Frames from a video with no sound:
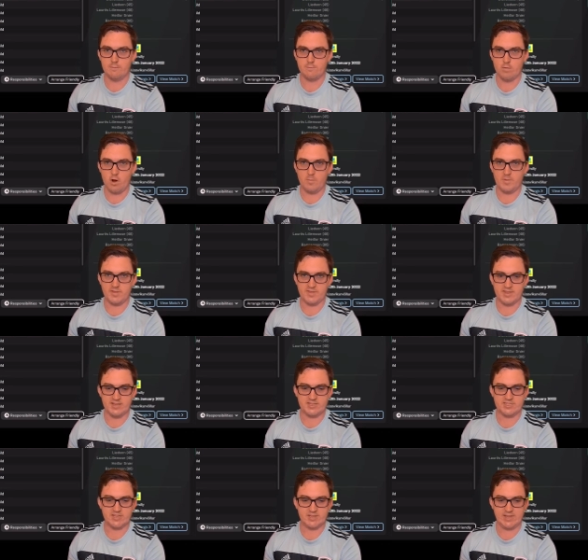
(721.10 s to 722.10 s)
from
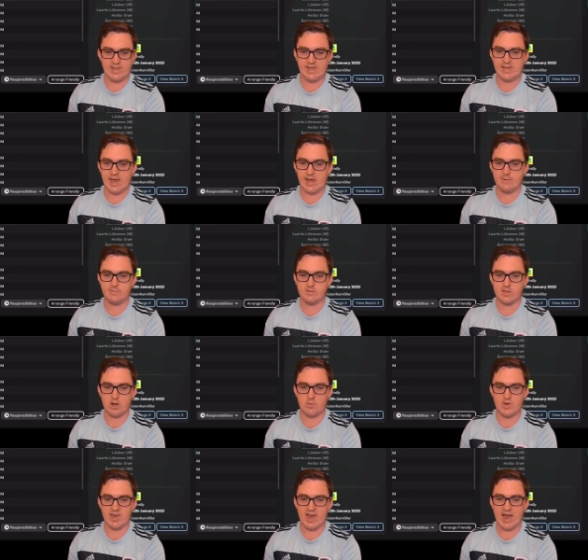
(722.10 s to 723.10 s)
this league, even
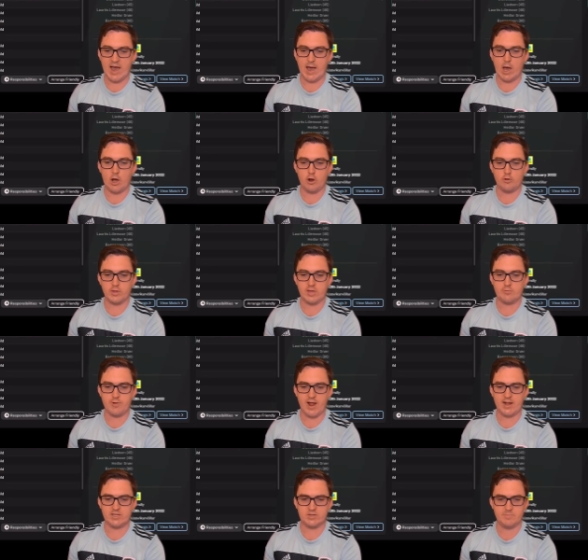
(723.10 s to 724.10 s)
though we are only
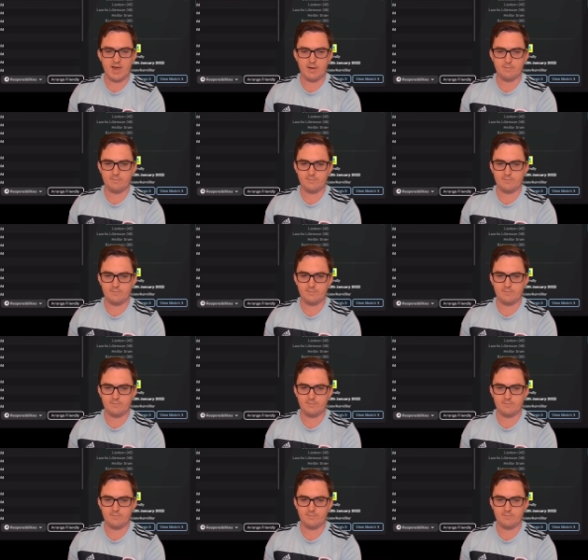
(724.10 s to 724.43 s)
ranked about